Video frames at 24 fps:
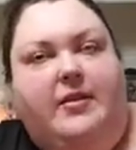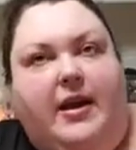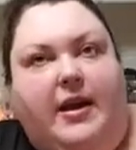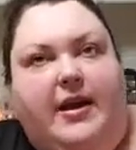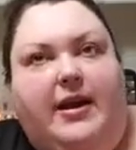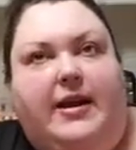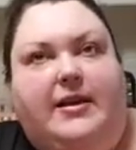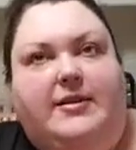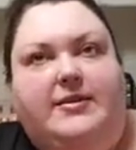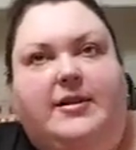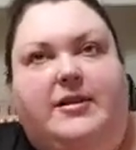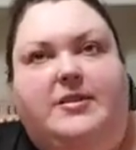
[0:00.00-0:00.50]
I
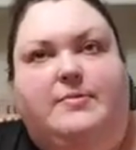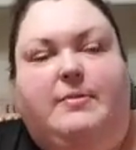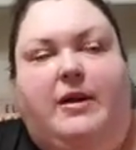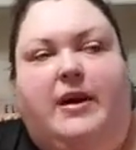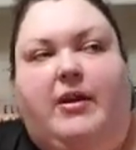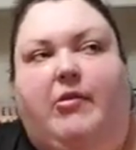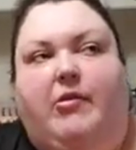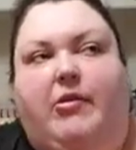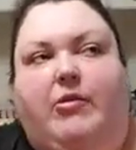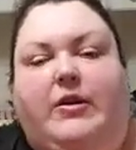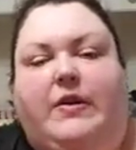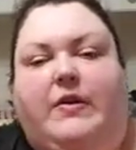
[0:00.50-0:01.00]
guess, as
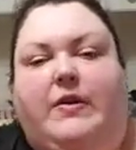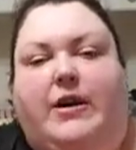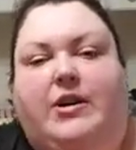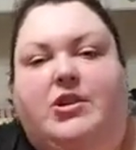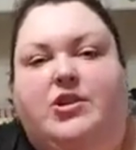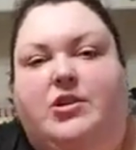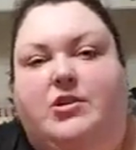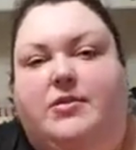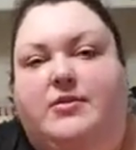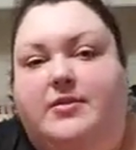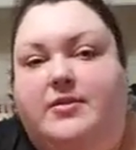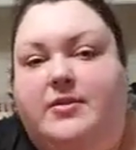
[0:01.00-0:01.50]

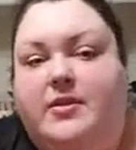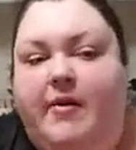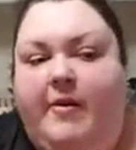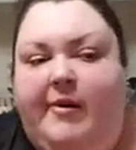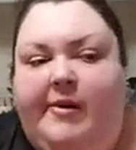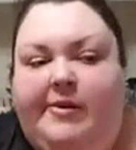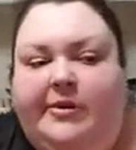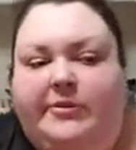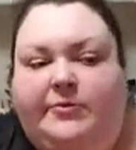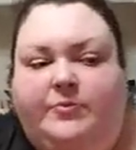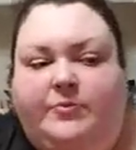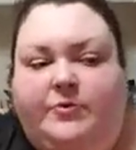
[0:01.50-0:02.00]

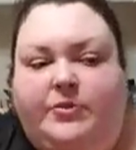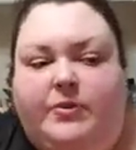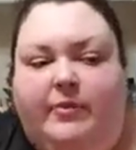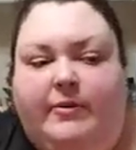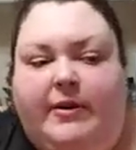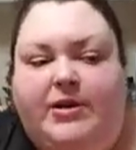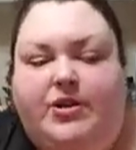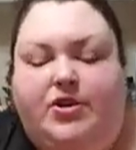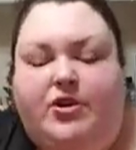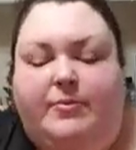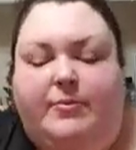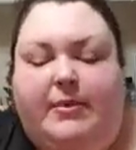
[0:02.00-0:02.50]
microaggressions,
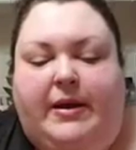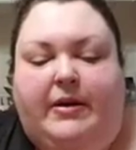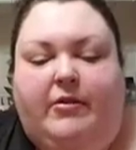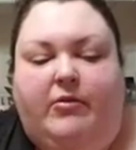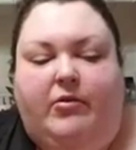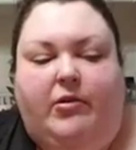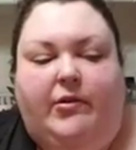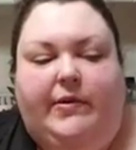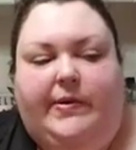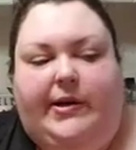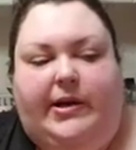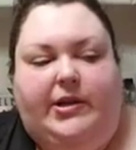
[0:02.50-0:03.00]
racial
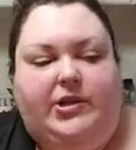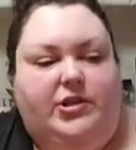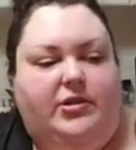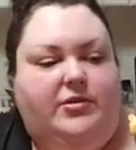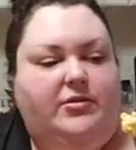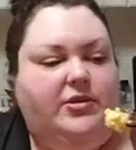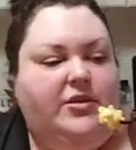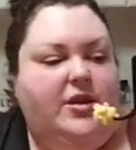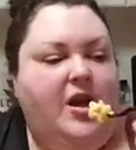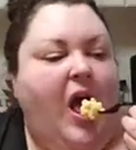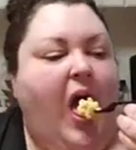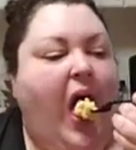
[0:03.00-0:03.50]

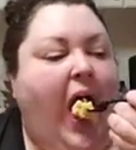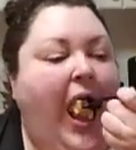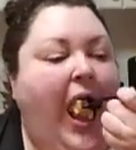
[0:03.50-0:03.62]
microaggressions.